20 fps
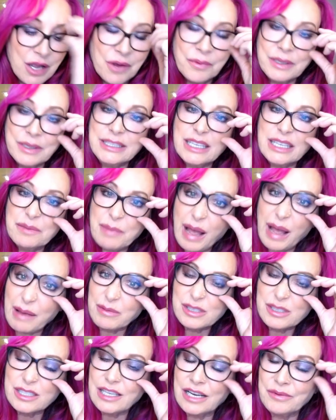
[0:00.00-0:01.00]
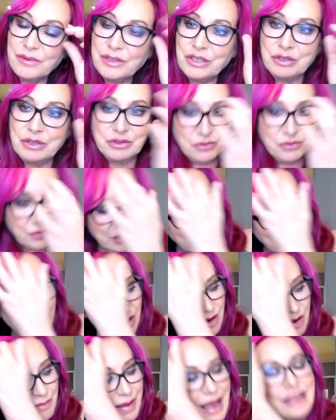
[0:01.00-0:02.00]
We did Bible study. We
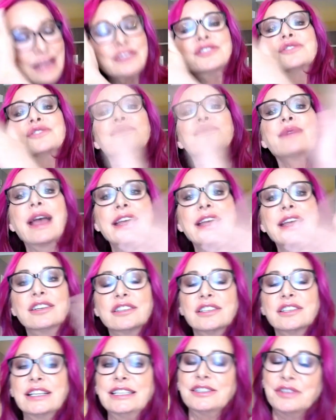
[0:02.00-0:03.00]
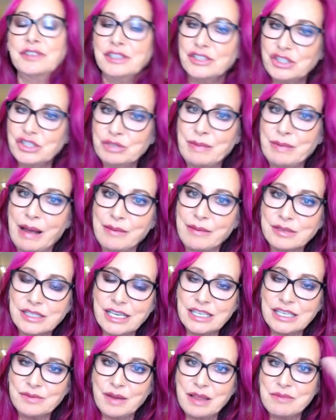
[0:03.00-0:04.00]
are back to regularly doing 2 Bible
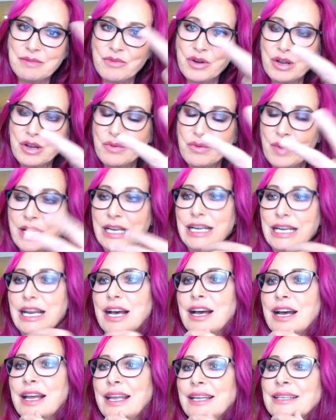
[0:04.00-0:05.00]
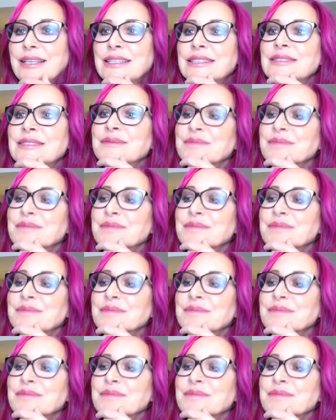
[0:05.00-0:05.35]
studies, 1 in the morning, 1 at night.